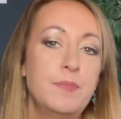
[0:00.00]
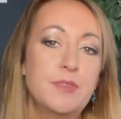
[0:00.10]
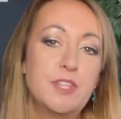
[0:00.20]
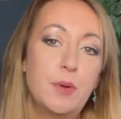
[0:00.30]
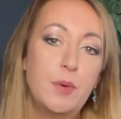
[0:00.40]

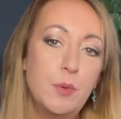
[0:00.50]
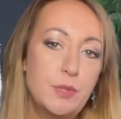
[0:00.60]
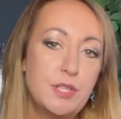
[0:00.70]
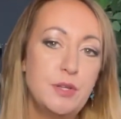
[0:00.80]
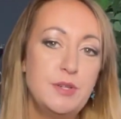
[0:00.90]
So
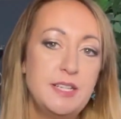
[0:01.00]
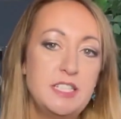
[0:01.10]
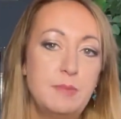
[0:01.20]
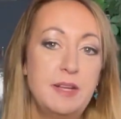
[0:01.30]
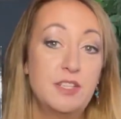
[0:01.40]
also you need
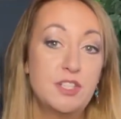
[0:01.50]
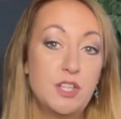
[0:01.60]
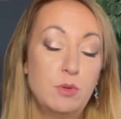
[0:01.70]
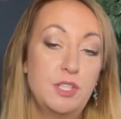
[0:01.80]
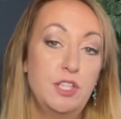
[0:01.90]
to be
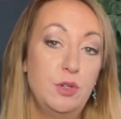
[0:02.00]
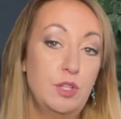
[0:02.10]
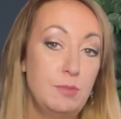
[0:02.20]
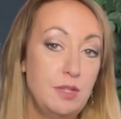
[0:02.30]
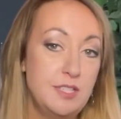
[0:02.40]
consulting your
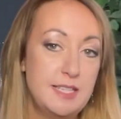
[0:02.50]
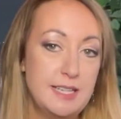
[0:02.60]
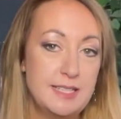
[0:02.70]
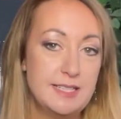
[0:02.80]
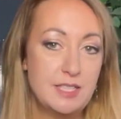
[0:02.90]

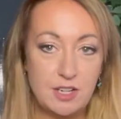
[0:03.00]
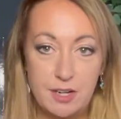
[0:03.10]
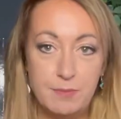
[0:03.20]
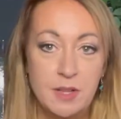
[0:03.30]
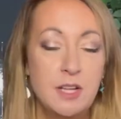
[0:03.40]
community in this
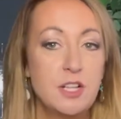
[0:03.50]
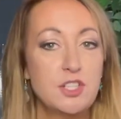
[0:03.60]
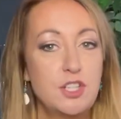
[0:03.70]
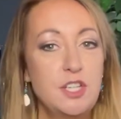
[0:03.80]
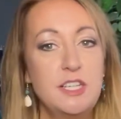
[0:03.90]
time.
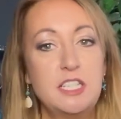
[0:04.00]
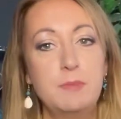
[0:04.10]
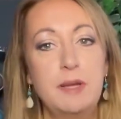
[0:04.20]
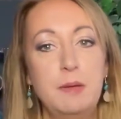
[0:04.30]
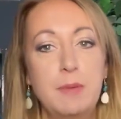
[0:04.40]
So you need to
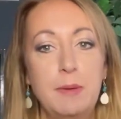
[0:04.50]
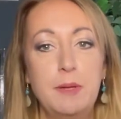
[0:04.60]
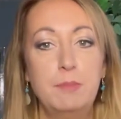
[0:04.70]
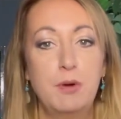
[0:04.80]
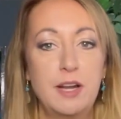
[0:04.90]
be
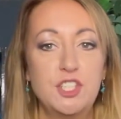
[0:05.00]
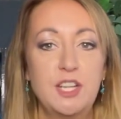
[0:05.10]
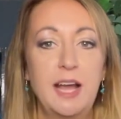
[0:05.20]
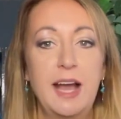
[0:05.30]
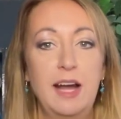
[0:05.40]
maybe
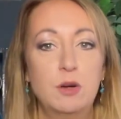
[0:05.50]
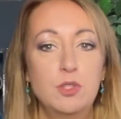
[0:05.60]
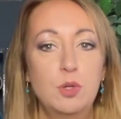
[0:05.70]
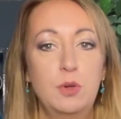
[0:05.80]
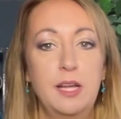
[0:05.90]
branching
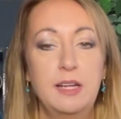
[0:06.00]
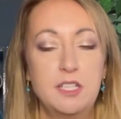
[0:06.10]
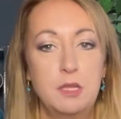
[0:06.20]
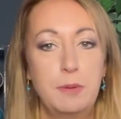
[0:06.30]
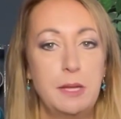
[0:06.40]
out, talking
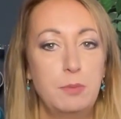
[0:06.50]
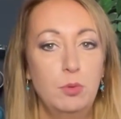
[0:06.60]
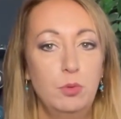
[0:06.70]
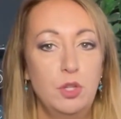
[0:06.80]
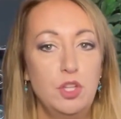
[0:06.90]
to the
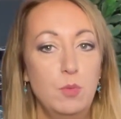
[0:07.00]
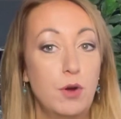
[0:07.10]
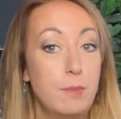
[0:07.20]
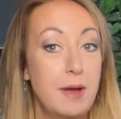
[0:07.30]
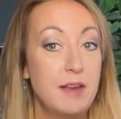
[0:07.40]
people that you
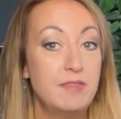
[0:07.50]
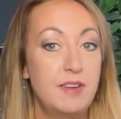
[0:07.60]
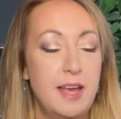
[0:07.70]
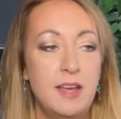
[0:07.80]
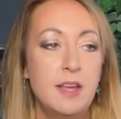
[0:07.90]
want to
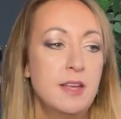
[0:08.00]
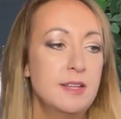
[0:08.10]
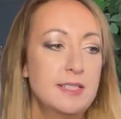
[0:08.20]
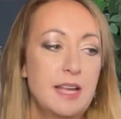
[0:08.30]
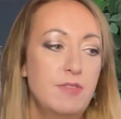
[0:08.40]
benefit.
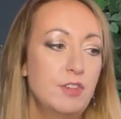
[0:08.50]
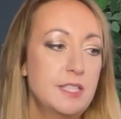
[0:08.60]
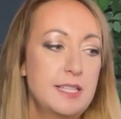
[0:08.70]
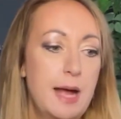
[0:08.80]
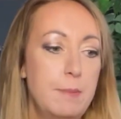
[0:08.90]
Say, for
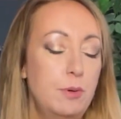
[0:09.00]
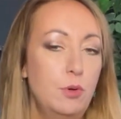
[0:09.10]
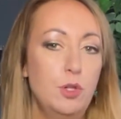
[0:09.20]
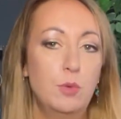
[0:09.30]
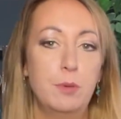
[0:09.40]

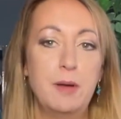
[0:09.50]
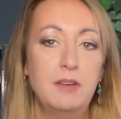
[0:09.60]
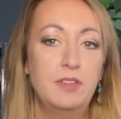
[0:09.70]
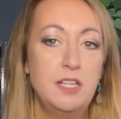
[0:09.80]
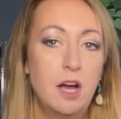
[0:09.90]
example, you want to
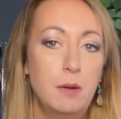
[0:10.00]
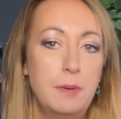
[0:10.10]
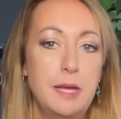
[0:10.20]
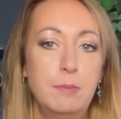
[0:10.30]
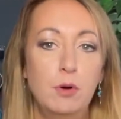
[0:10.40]
benefit young
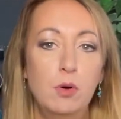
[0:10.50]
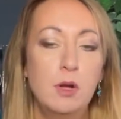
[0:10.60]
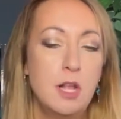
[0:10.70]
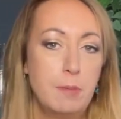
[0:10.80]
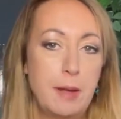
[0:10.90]

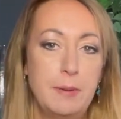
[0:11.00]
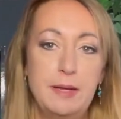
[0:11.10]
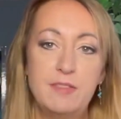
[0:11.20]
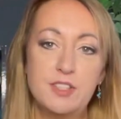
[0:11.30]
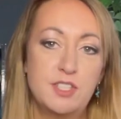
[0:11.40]
people, maybe
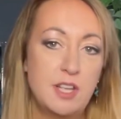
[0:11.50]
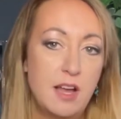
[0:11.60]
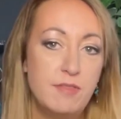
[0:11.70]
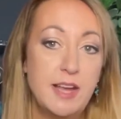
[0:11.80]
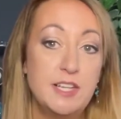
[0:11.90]
give a
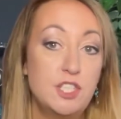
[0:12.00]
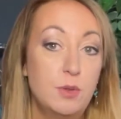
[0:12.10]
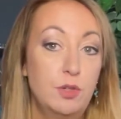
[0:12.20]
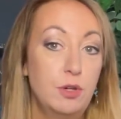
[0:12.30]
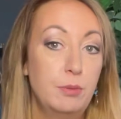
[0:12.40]
survey
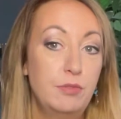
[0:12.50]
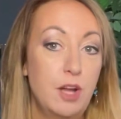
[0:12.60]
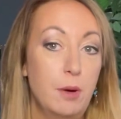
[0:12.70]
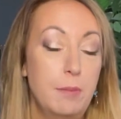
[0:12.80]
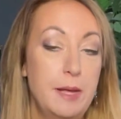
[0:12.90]
to a group of
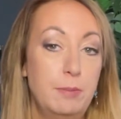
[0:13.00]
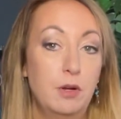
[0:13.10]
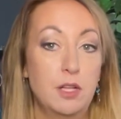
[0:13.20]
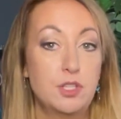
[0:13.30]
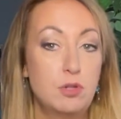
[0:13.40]
young
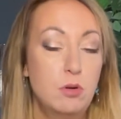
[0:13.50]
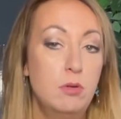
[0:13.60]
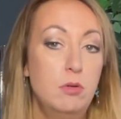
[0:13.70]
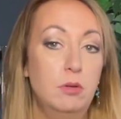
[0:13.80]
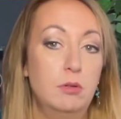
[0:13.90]
people at a
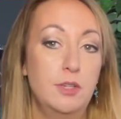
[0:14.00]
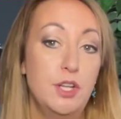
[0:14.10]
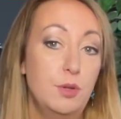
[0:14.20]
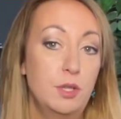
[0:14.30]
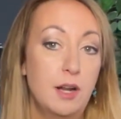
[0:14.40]
school or a
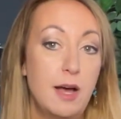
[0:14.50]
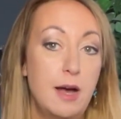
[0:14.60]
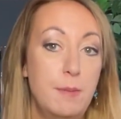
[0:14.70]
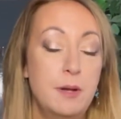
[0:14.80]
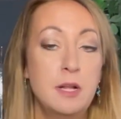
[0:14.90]
youth
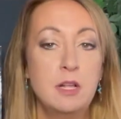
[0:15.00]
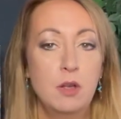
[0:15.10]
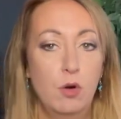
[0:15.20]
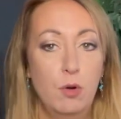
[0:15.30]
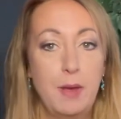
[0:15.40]
club,
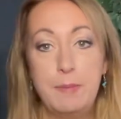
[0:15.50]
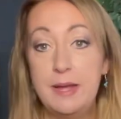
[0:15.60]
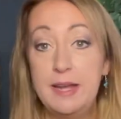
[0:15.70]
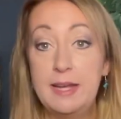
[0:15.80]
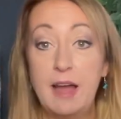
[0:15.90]
or
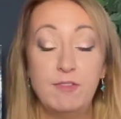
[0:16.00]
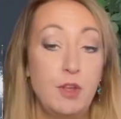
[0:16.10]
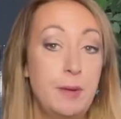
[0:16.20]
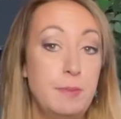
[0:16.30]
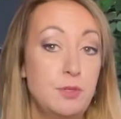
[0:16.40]
maybe get a
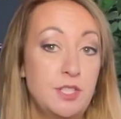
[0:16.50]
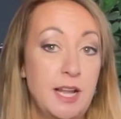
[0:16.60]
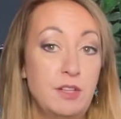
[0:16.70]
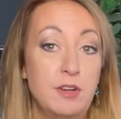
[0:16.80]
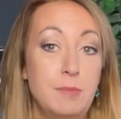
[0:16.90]
few people
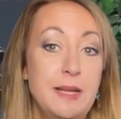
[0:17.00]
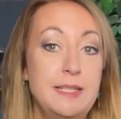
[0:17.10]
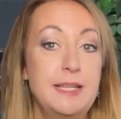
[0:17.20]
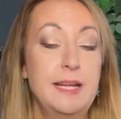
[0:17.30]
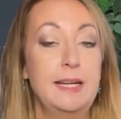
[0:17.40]
together in a
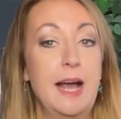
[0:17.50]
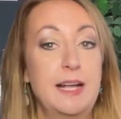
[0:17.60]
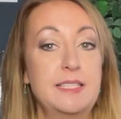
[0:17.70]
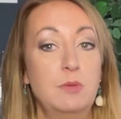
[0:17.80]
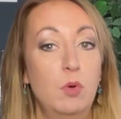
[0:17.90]
meeting and
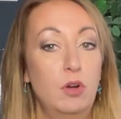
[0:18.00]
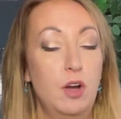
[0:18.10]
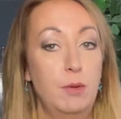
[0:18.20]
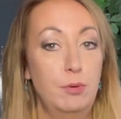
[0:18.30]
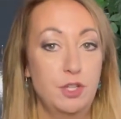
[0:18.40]
ask them what
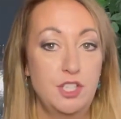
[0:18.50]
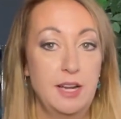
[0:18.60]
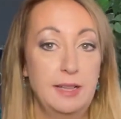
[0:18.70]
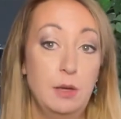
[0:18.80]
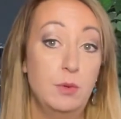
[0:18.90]
kind of
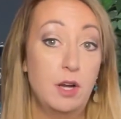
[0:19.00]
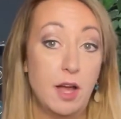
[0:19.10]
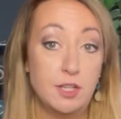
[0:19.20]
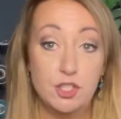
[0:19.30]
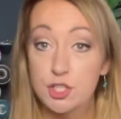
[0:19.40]
project they would
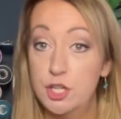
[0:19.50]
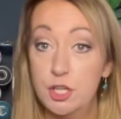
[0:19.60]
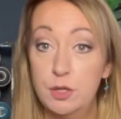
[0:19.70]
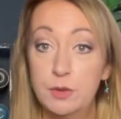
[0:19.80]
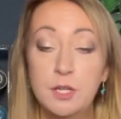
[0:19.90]
like to
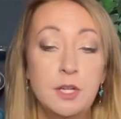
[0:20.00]
do.